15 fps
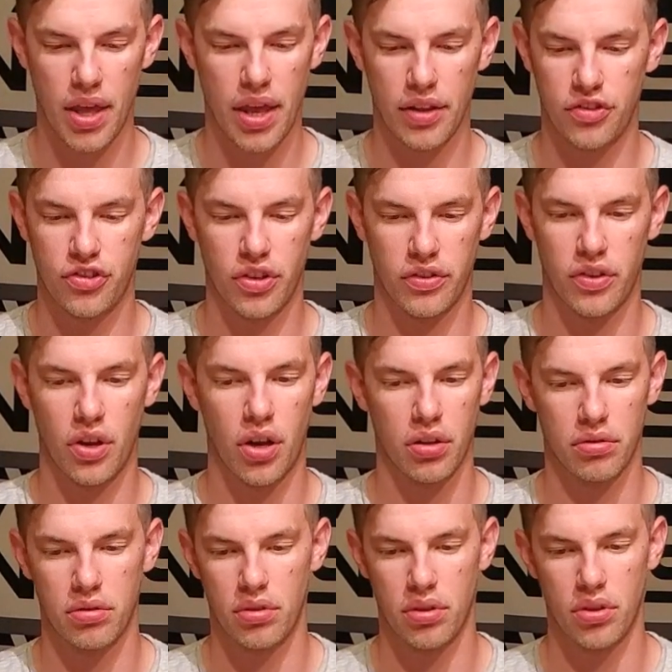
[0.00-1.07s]
It's just
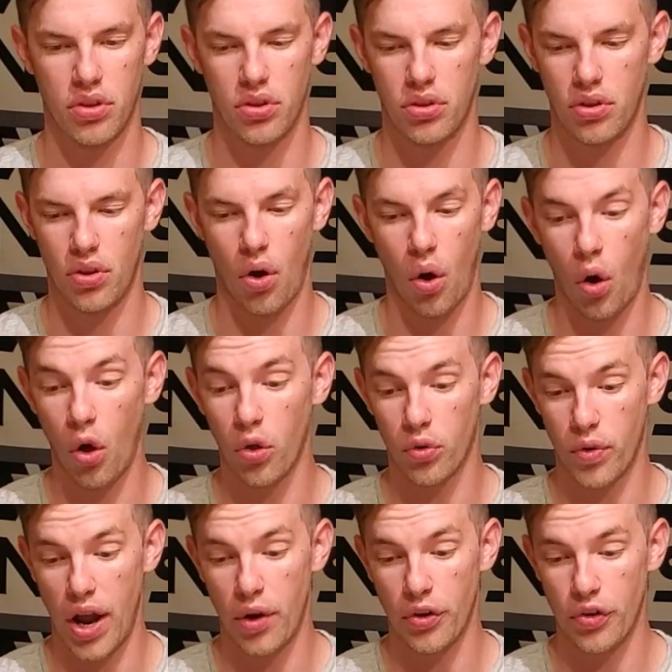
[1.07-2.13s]
a all
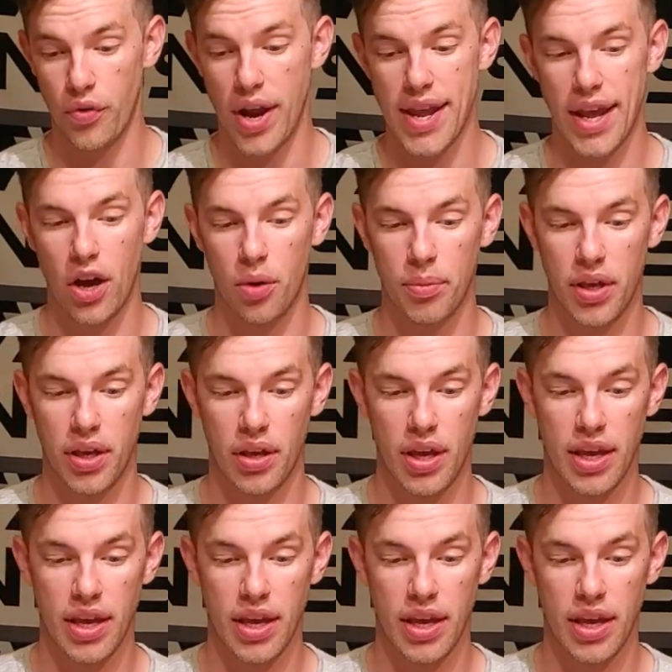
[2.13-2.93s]
around great helmet.